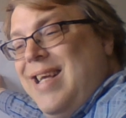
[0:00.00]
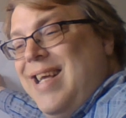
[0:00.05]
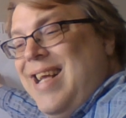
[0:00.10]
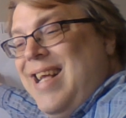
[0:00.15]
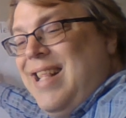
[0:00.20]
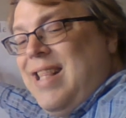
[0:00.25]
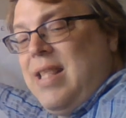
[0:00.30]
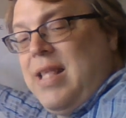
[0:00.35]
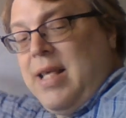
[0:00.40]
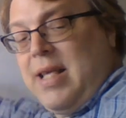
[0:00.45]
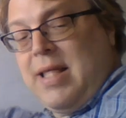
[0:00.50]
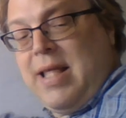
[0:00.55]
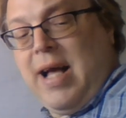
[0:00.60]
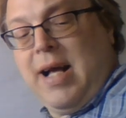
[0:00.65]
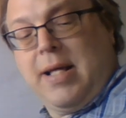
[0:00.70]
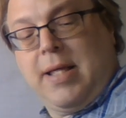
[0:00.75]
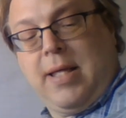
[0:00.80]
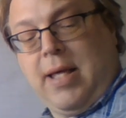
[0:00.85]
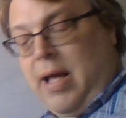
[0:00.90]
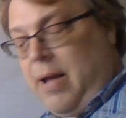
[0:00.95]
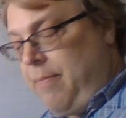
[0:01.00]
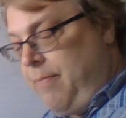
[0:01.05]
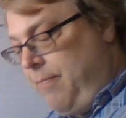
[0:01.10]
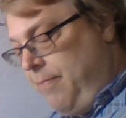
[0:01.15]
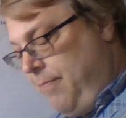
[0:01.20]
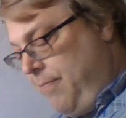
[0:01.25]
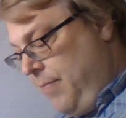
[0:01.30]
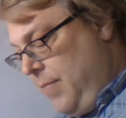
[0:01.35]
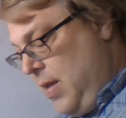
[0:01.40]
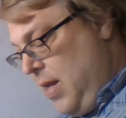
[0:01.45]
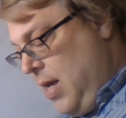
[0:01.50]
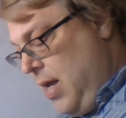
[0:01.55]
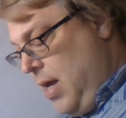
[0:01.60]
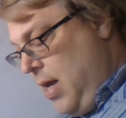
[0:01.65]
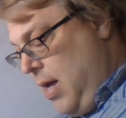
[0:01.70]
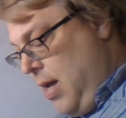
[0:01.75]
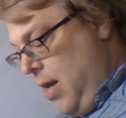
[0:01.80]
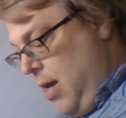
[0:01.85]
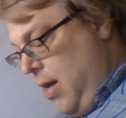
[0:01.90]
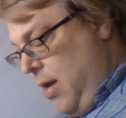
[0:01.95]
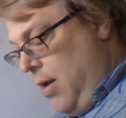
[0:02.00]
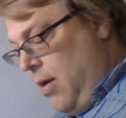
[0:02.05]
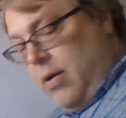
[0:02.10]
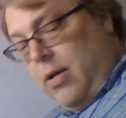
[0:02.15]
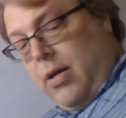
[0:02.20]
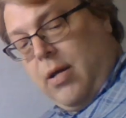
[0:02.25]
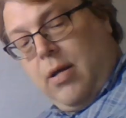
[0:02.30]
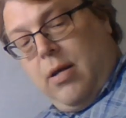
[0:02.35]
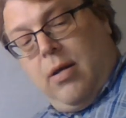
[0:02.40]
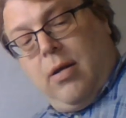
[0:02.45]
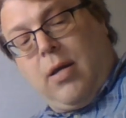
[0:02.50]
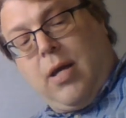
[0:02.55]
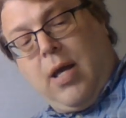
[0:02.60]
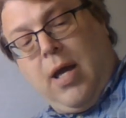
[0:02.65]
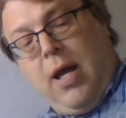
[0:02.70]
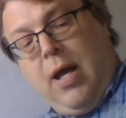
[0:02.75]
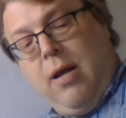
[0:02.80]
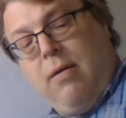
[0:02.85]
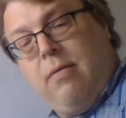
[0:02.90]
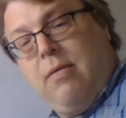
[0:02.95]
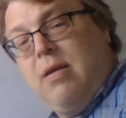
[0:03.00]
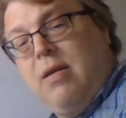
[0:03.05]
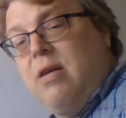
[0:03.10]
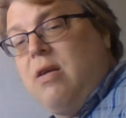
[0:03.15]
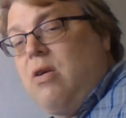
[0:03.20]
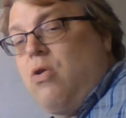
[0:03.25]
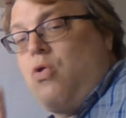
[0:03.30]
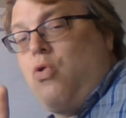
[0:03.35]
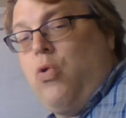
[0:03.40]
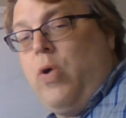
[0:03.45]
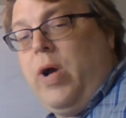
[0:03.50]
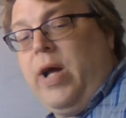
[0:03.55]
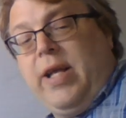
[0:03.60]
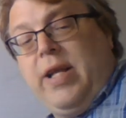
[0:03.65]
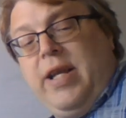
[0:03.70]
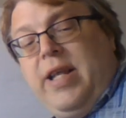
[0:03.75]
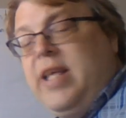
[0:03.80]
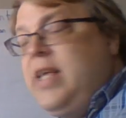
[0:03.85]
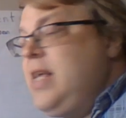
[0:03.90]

it's the exact same. Okay, quick and